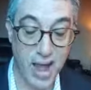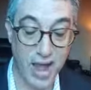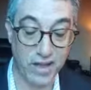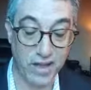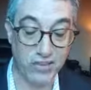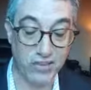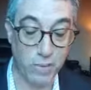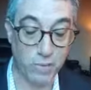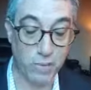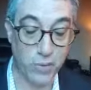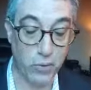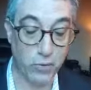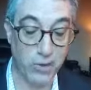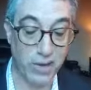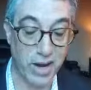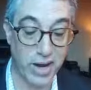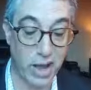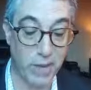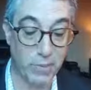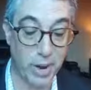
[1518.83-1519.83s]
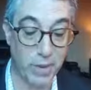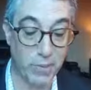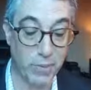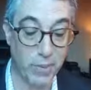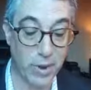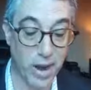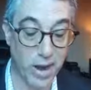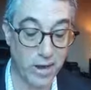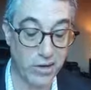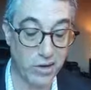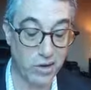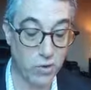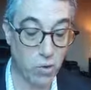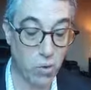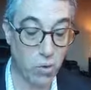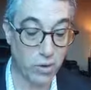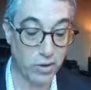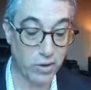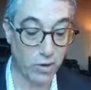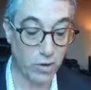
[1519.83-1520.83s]
As I'm building out my plan in
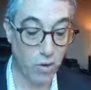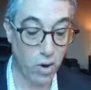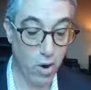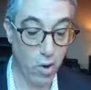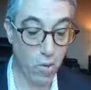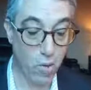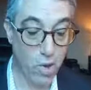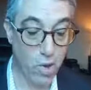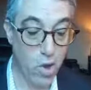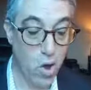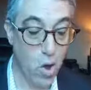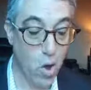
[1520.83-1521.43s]
order to grow,